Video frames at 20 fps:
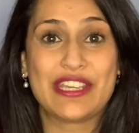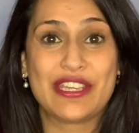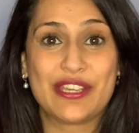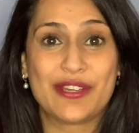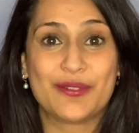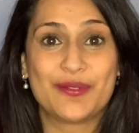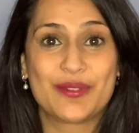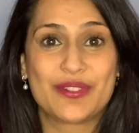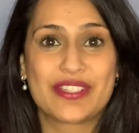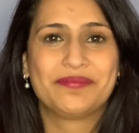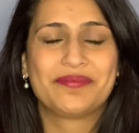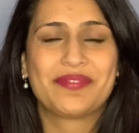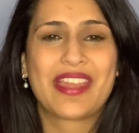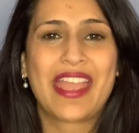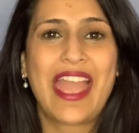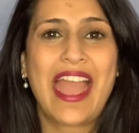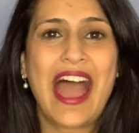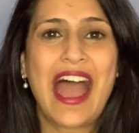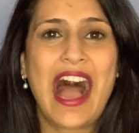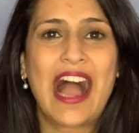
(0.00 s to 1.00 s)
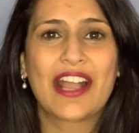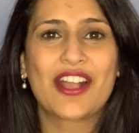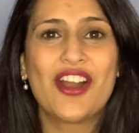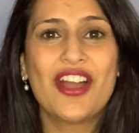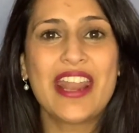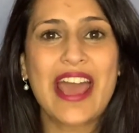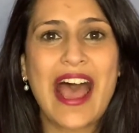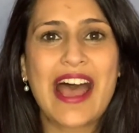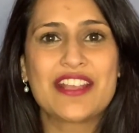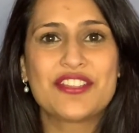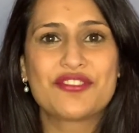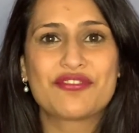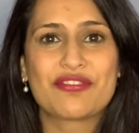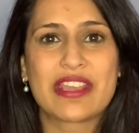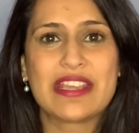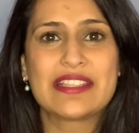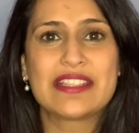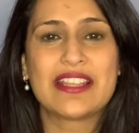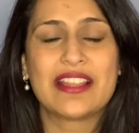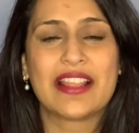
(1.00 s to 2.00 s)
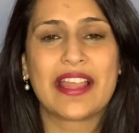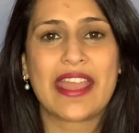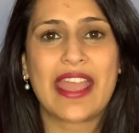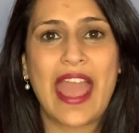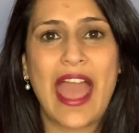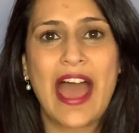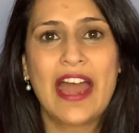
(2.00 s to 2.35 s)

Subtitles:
guilt. I got asked recently, how